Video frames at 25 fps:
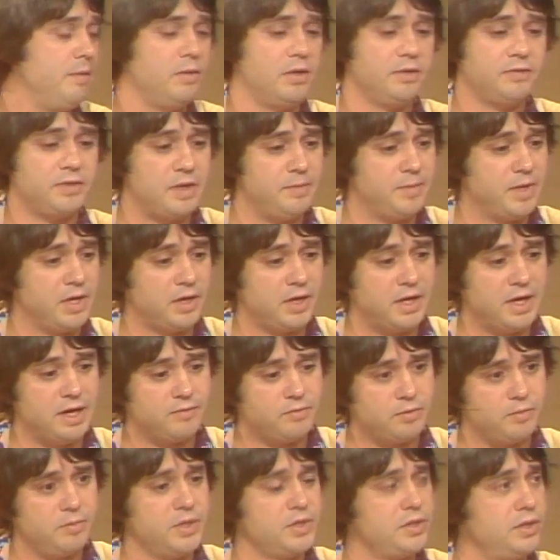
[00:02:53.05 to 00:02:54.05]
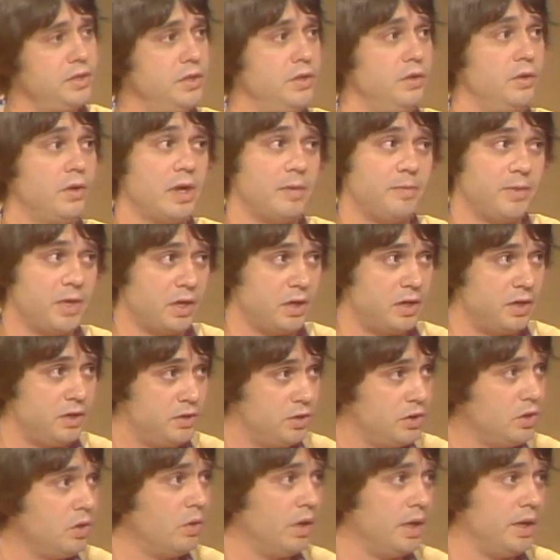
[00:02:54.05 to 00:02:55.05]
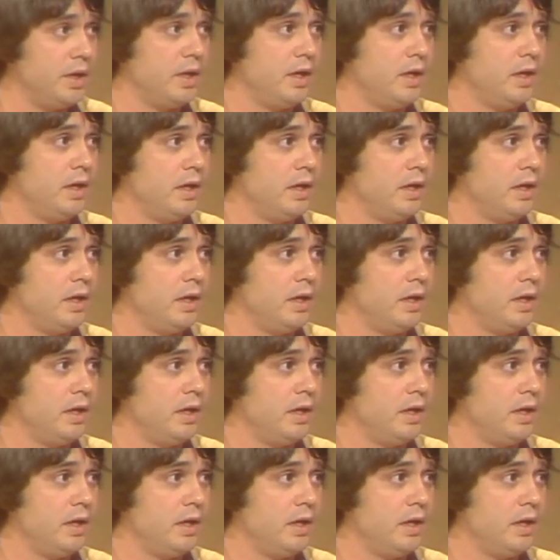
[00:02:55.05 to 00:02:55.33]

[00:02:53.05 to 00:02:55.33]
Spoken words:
But if I'm not going to have permission to do it, I'm not going to do it.